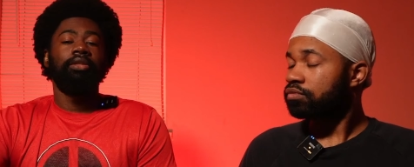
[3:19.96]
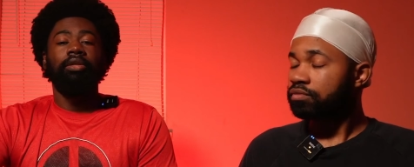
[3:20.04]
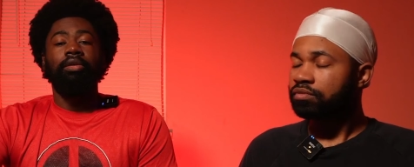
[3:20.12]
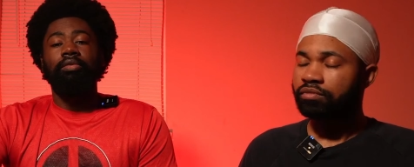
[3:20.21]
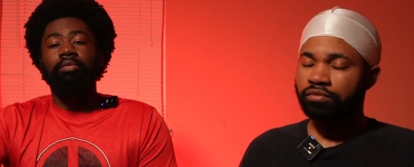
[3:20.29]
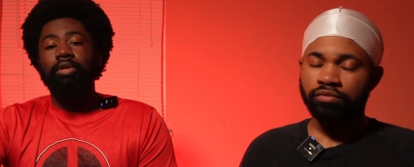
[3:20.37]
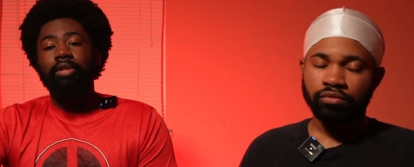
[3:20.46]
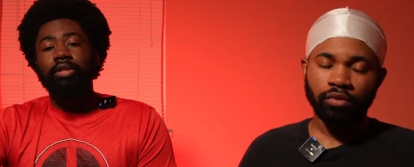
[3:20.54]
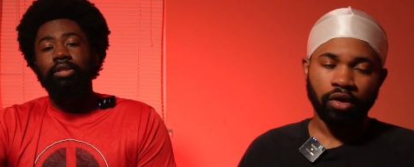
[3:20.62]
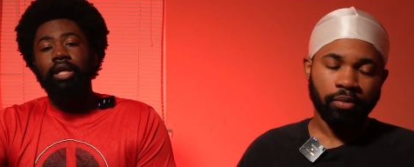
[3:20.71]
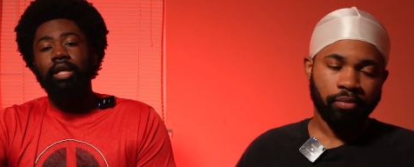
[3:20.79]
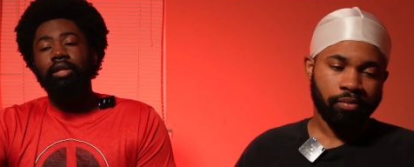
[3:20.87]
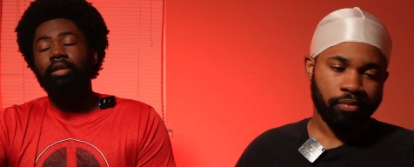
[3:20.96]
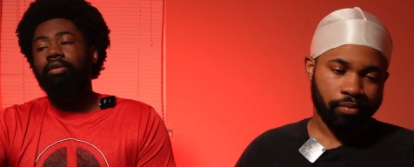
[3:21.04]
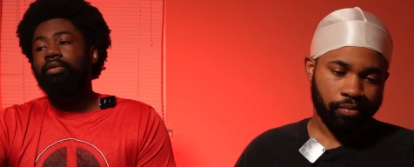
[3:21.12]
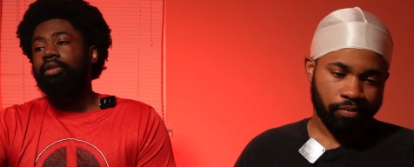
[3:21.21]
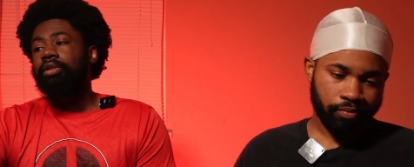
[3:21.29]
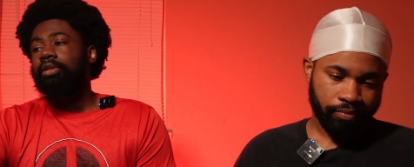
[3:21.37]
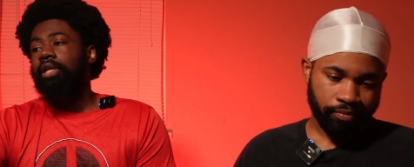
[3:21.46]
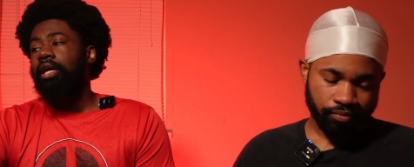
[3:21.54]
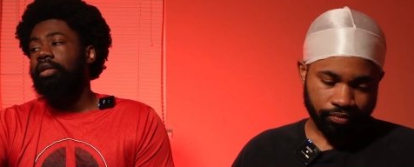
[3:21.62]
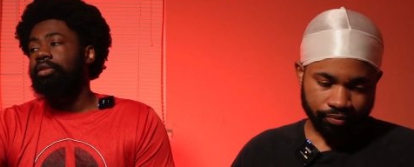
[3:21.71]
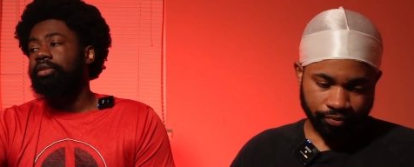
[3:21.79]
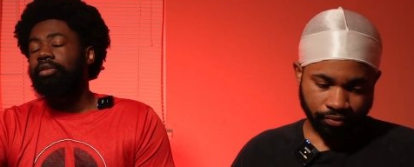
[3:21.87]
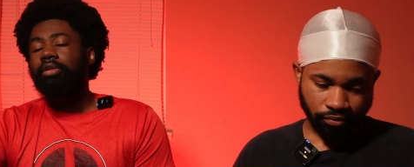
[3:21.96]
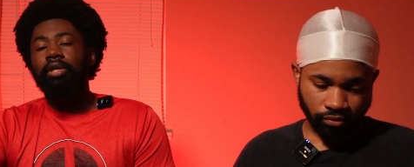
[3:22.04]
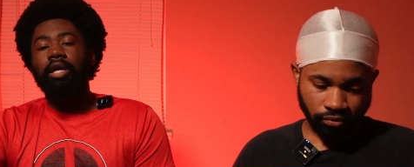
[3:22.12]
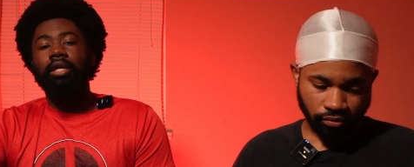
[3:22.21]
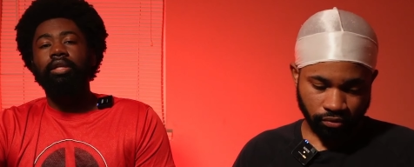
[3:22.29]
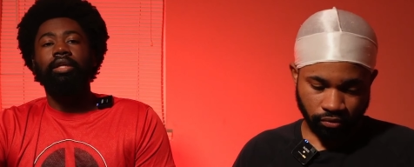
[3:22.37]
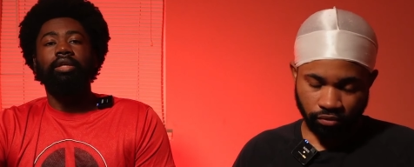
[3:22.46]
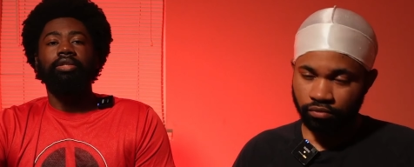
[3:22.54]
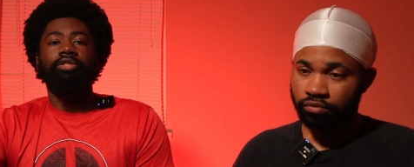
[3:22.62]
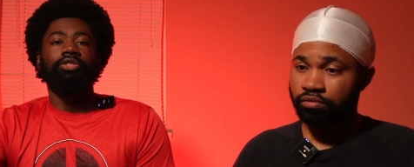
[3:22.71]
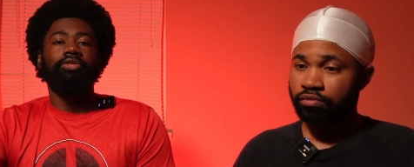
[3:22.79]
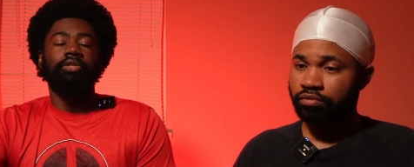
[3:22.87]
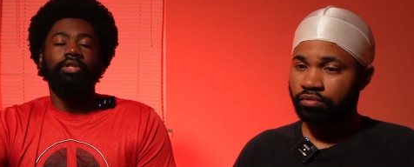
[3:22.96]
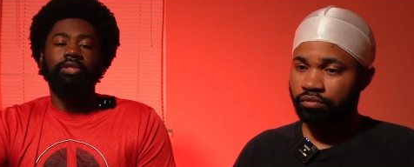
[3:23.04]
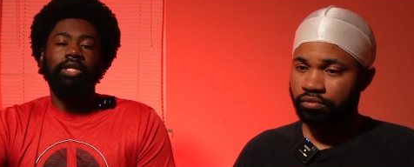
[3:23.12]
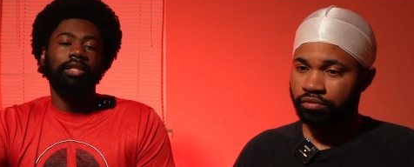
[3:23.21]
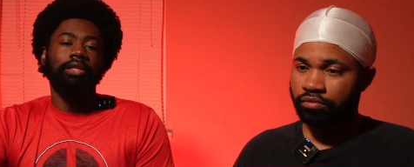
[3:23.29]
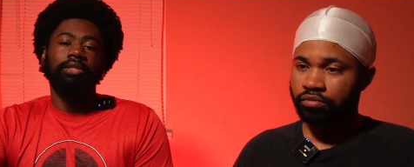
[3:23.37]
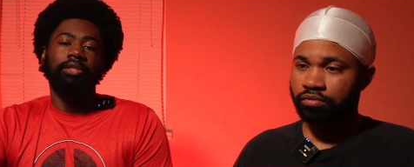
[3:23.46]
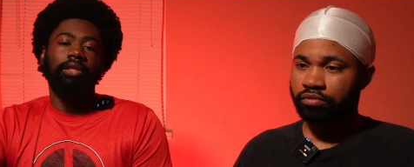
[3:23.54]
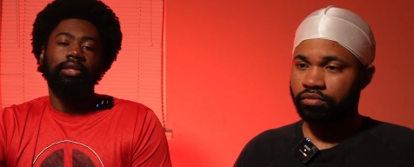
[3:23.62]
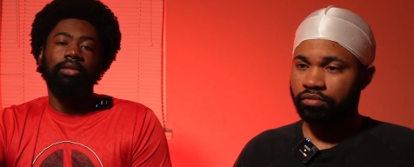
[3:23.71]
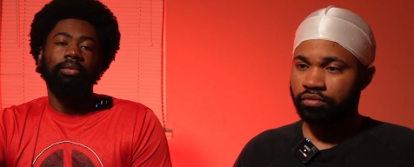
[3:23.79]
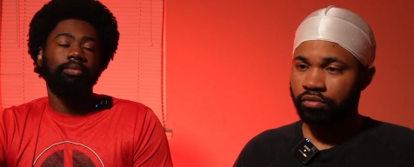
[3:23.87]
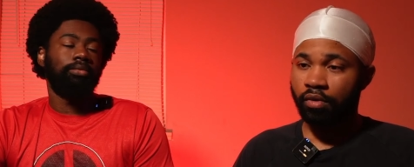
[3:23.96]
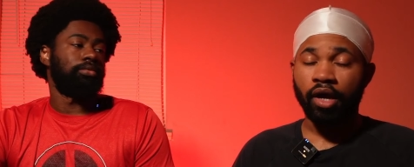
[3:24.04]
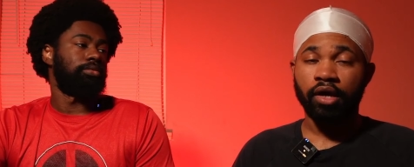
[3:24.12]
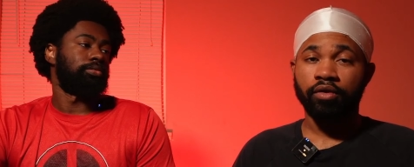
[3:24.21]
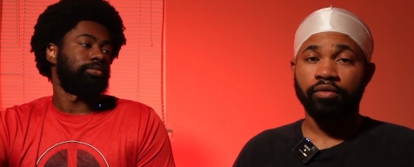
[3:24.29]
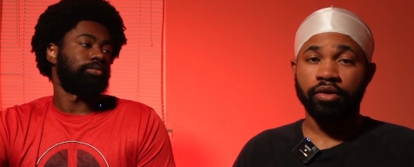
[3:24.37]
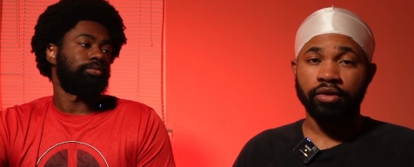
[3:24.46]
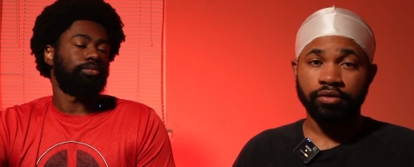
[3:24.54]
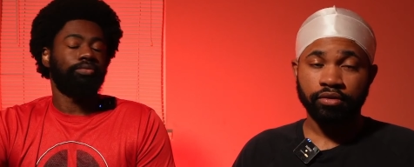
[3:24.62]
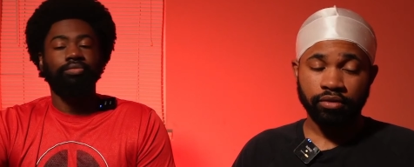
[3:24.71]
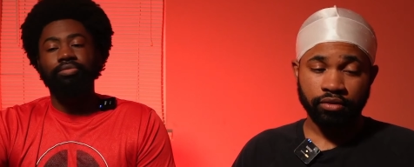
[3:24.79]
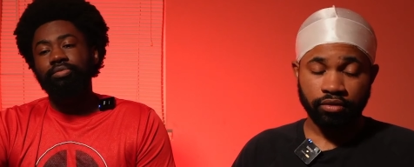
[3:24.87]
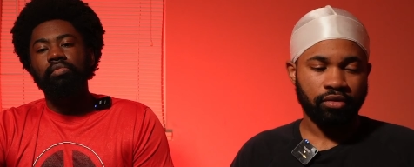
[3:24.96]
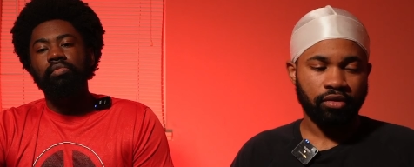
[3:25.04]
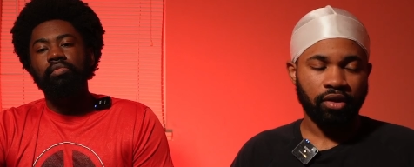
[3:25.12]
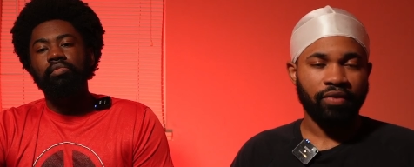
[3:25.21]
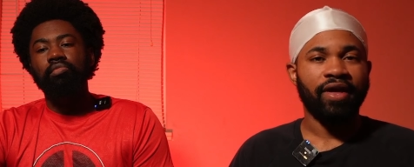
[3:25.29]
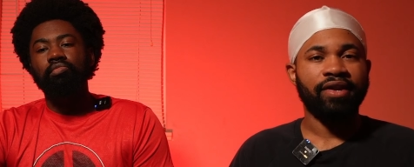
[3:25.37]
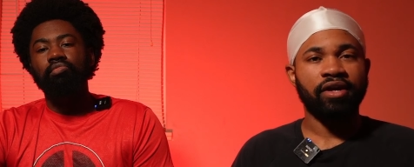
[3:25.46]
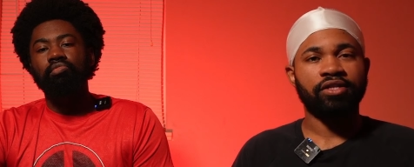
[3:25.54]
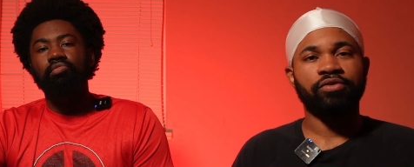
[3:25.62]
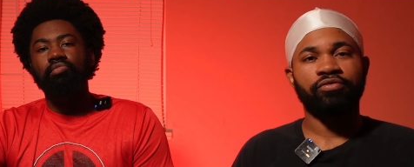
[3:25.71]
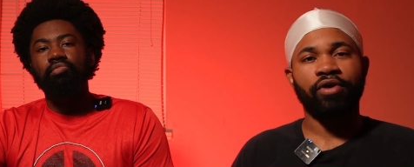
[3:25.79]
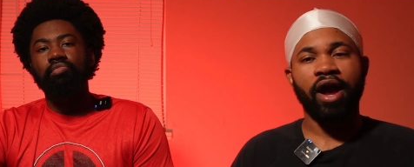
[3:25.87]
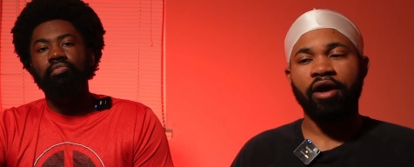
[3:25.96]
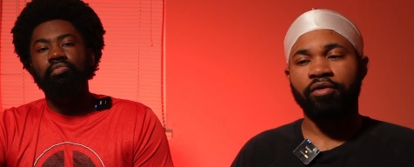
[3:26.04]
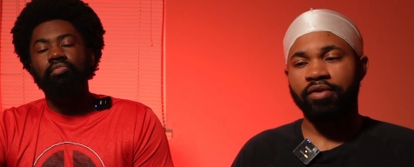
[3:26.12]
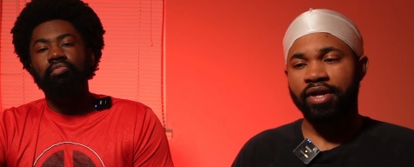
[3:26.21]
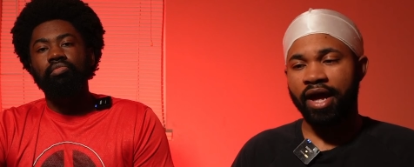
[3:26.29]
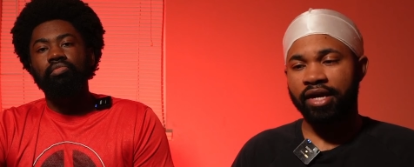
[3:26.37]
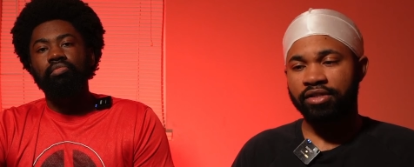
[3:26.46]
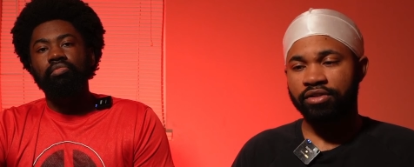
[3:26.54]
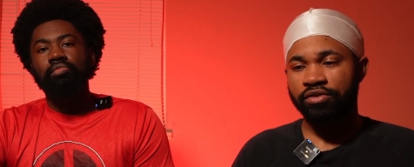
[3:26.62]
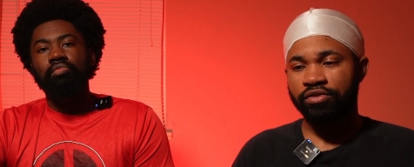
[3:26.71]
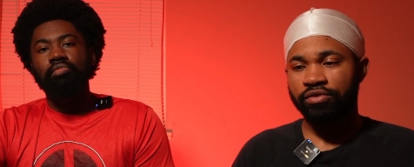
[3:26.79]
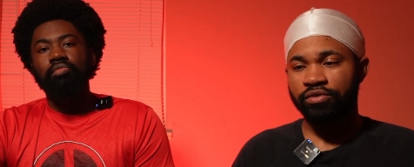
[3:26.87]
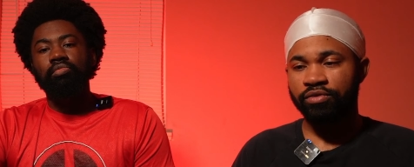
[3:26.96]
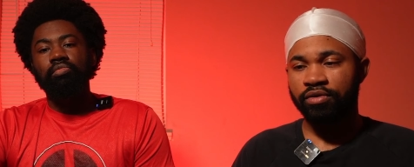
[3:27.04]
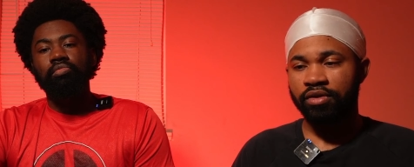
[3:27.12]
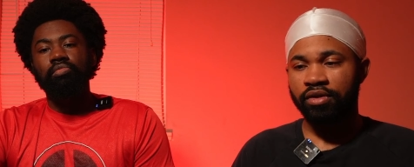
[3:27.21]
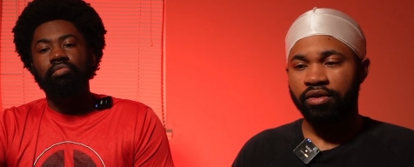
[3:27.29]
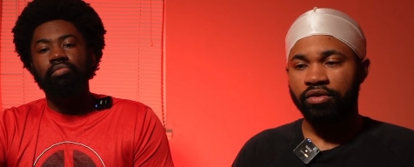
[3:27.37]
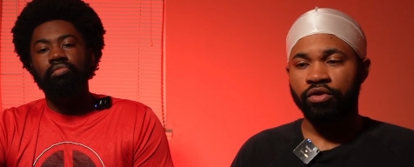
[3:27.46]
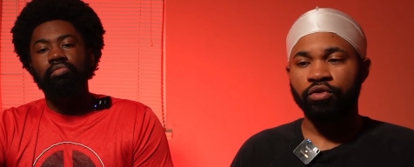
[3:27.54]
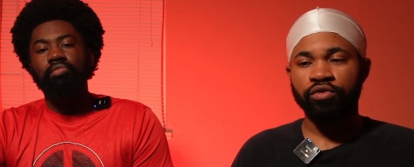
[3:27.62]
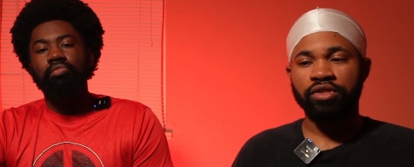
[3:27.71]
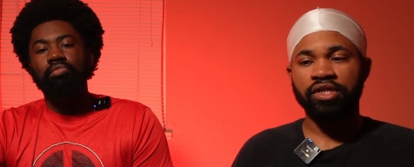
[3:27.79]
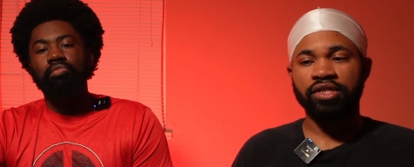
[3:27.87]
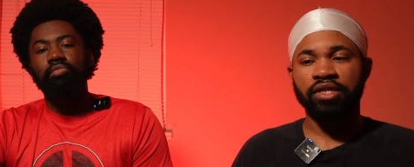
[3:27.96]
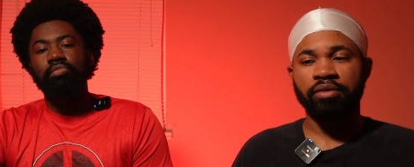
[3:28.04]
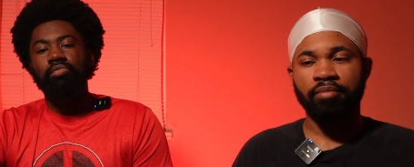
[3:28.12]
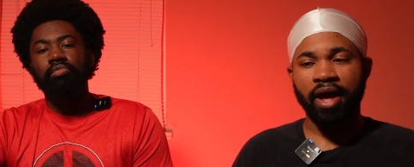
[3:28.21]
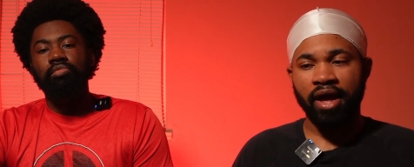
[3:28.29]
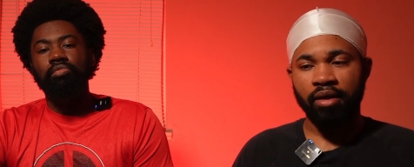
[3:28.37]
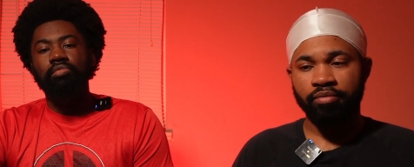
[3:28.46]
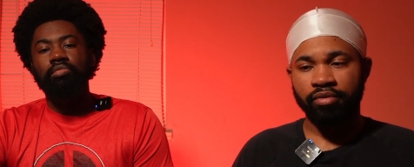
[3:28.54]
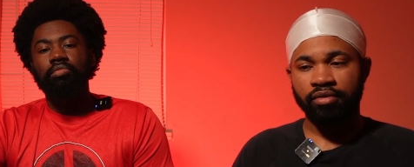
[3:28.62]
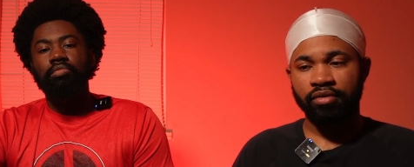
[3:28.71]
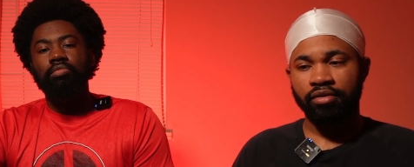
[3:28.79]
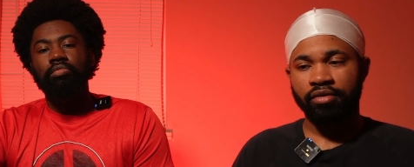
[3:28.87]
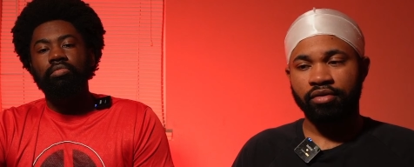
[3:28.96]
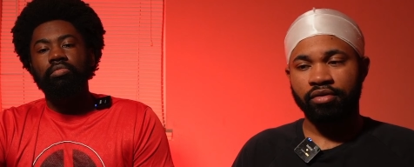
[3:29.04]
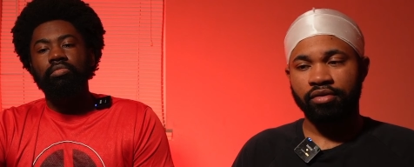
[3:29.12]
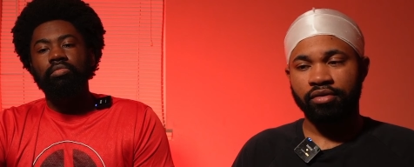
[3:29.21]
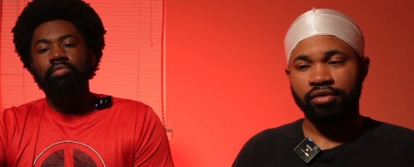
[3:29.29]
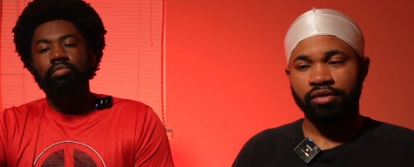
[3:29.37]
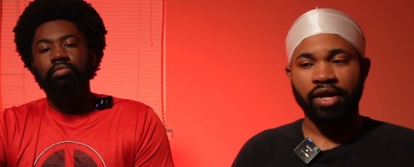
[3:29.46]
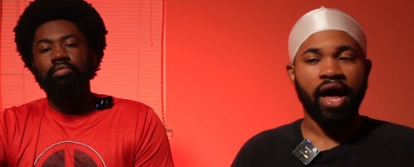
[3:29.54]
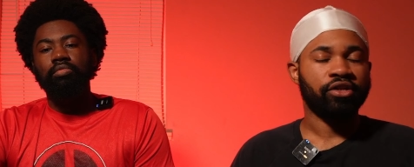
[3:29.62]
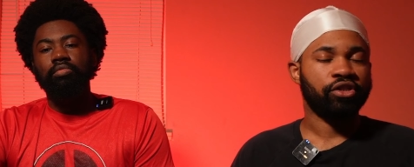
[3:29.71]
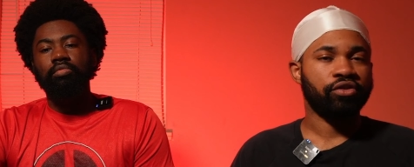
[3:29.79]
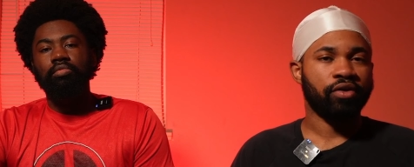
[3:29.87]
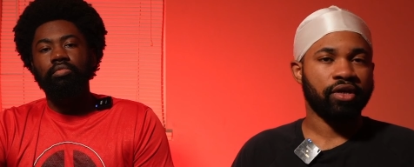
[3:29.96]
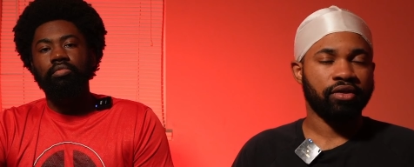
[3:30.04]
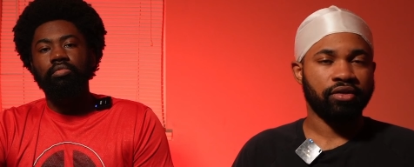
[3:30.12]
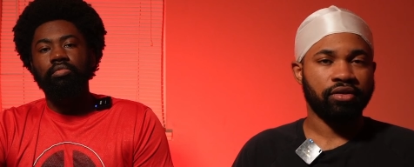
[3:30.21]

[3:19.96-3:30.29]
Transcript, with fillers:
Speaker 1: Whether it's yeah. Halo, whether it's Call of Duty, or any other shooter, it's not the same. I agree.
Speaker 2: That does it for our reaction to the new season map launch trailer